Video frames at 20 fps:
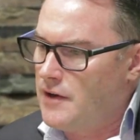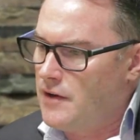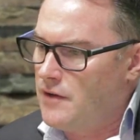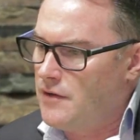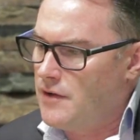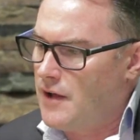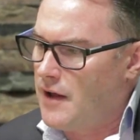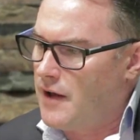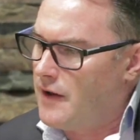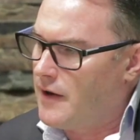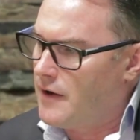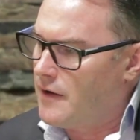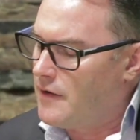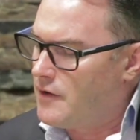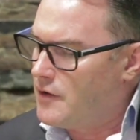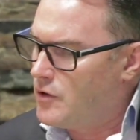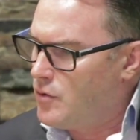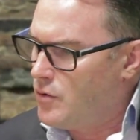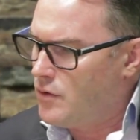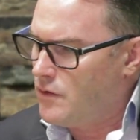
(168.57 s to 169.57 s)
in selling,
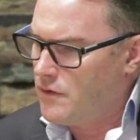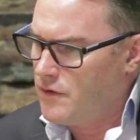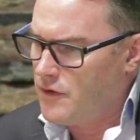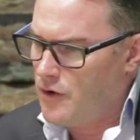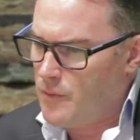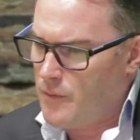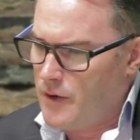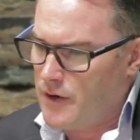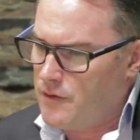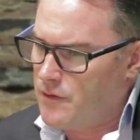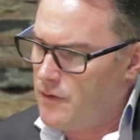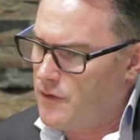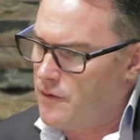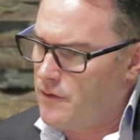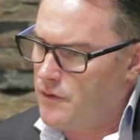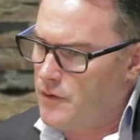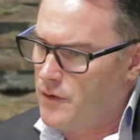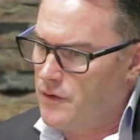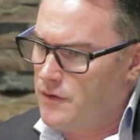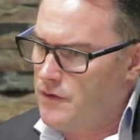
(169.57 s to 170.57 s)
couldn't sell much for the
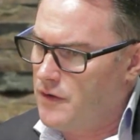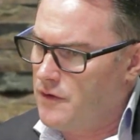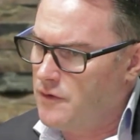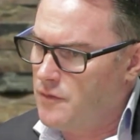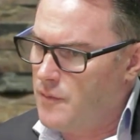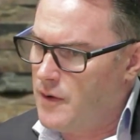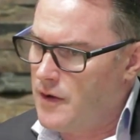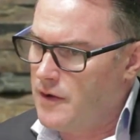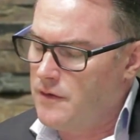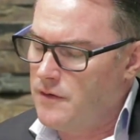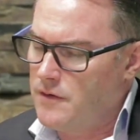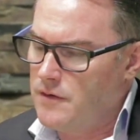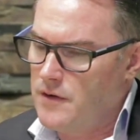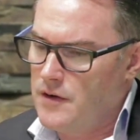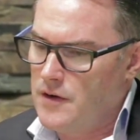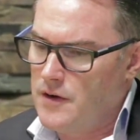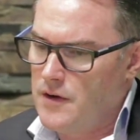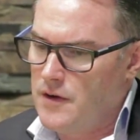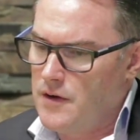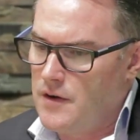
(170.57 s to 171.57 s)
first 6 months,
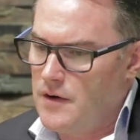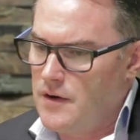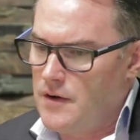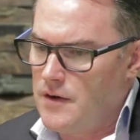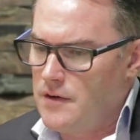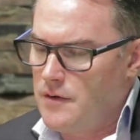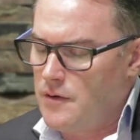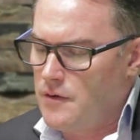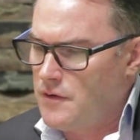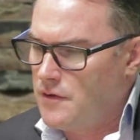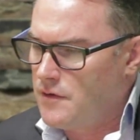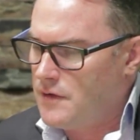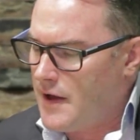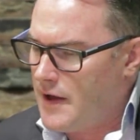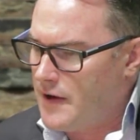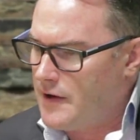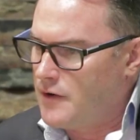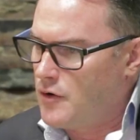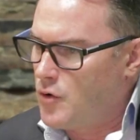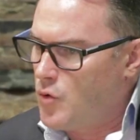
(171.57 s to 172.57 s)

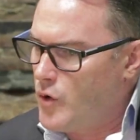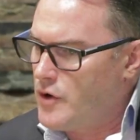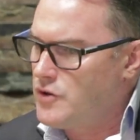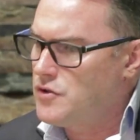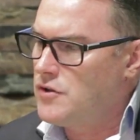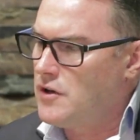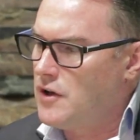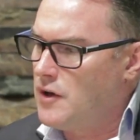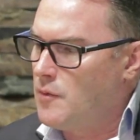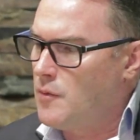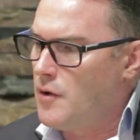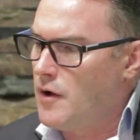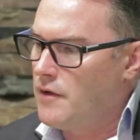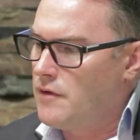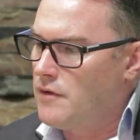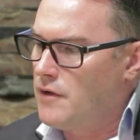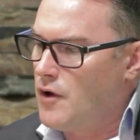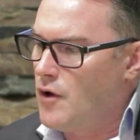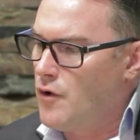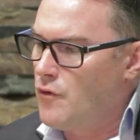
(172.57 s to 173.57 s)
started questioning
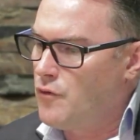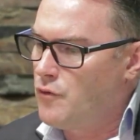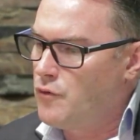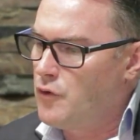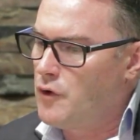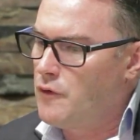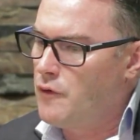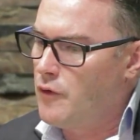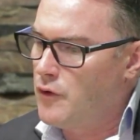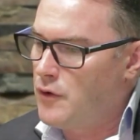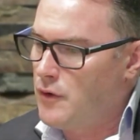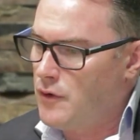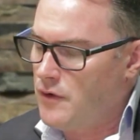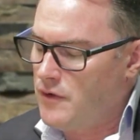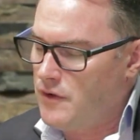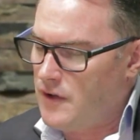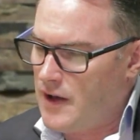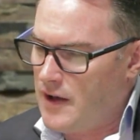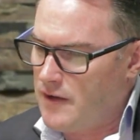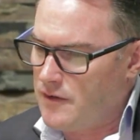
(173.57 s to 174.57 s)
myself, full of
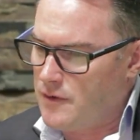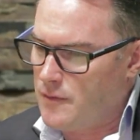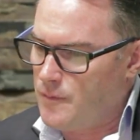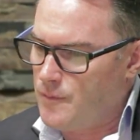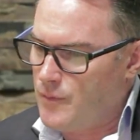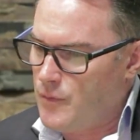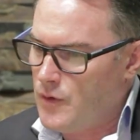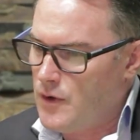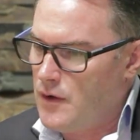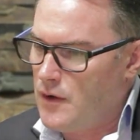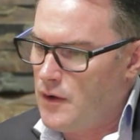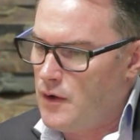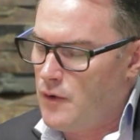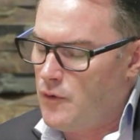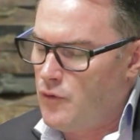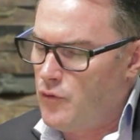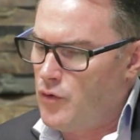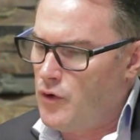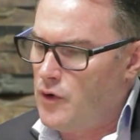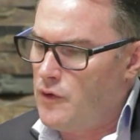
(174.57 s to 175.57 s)
enthusiasm,
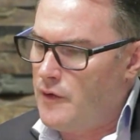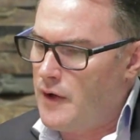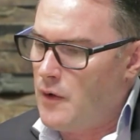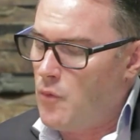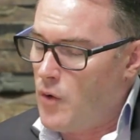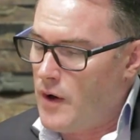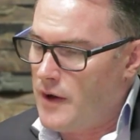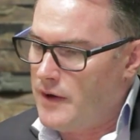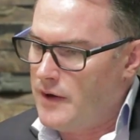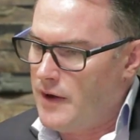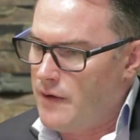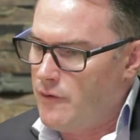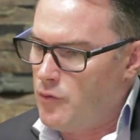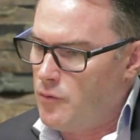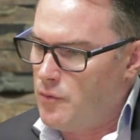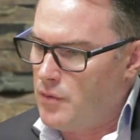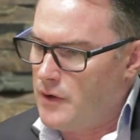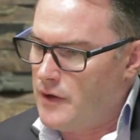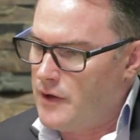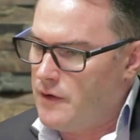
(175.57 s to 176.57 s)
full of at one level
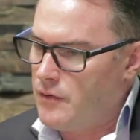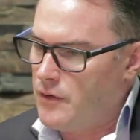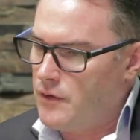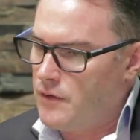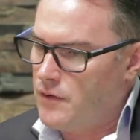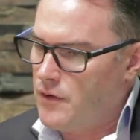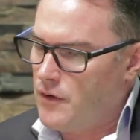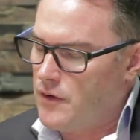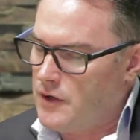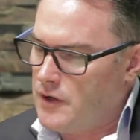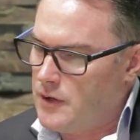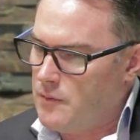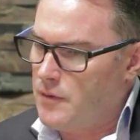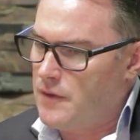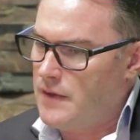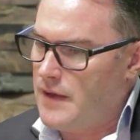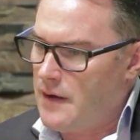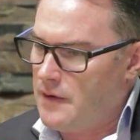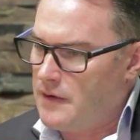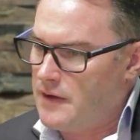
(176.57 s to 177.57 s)
belief and certainty, but
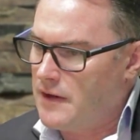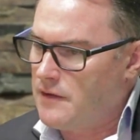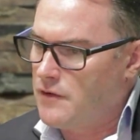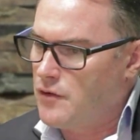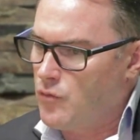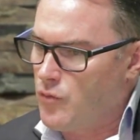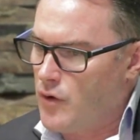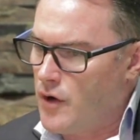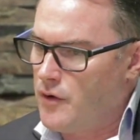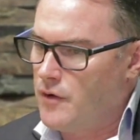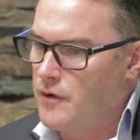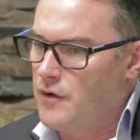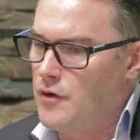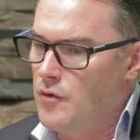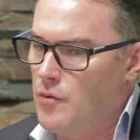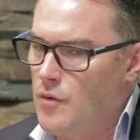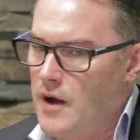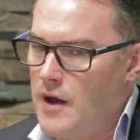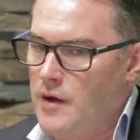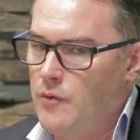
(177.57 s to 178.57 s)
that gets eroded
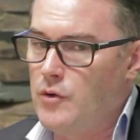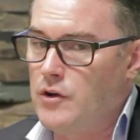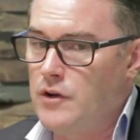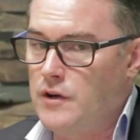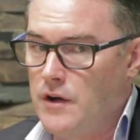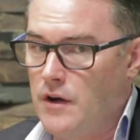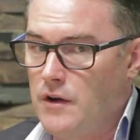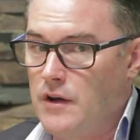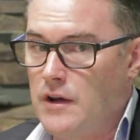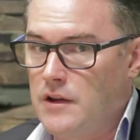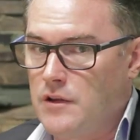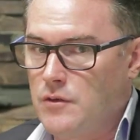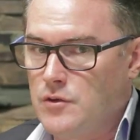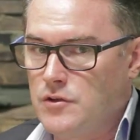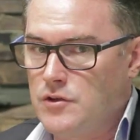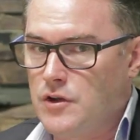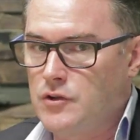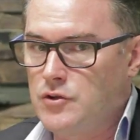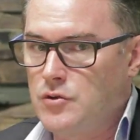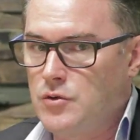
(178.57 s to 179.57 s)
away when you don't get the
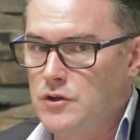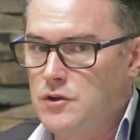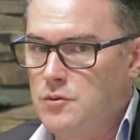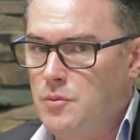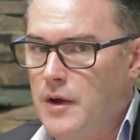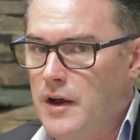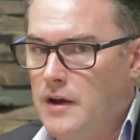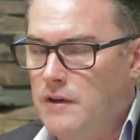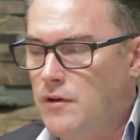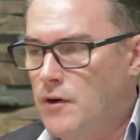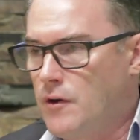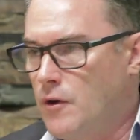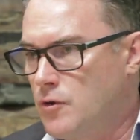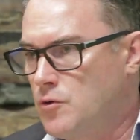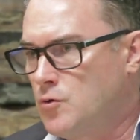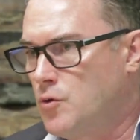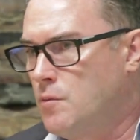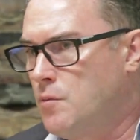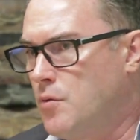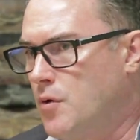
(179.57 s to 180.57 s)
results you expect. So I got
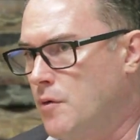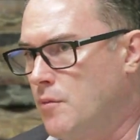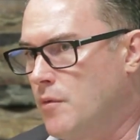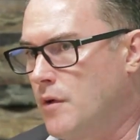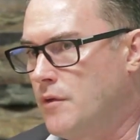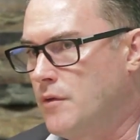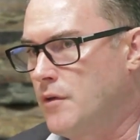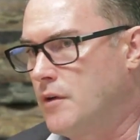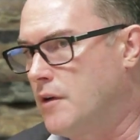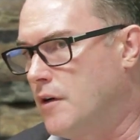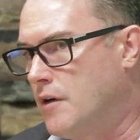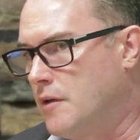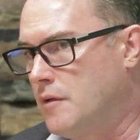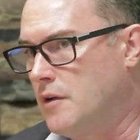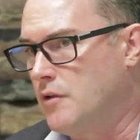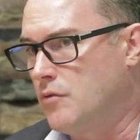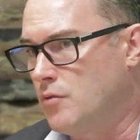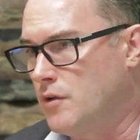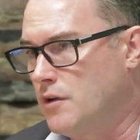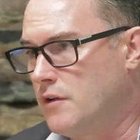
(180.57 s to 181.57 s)
to a point where I thought, God,
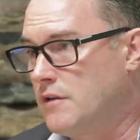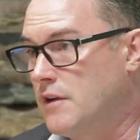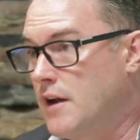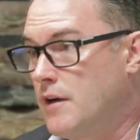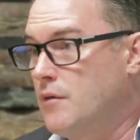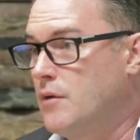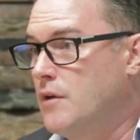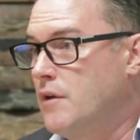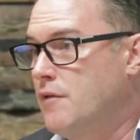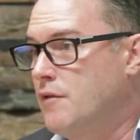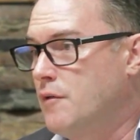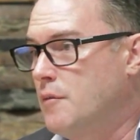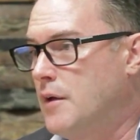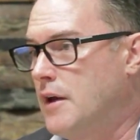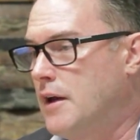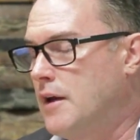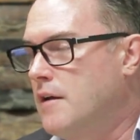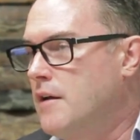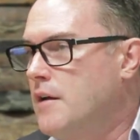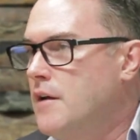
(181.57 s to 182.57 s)
is real estate really for
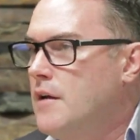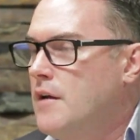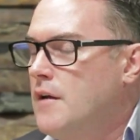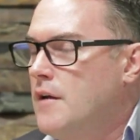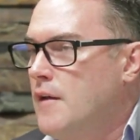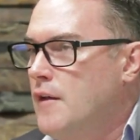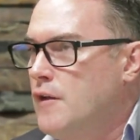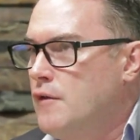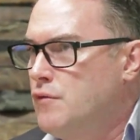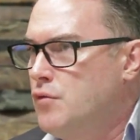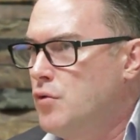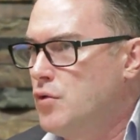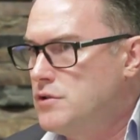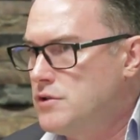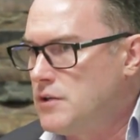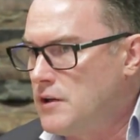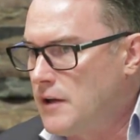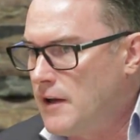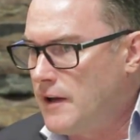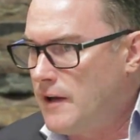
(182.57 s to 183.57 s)
me?
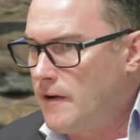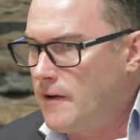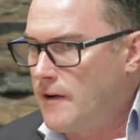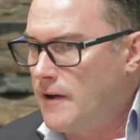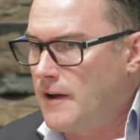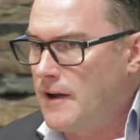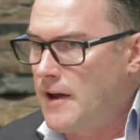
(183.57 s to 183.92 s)
Fortunately, I got a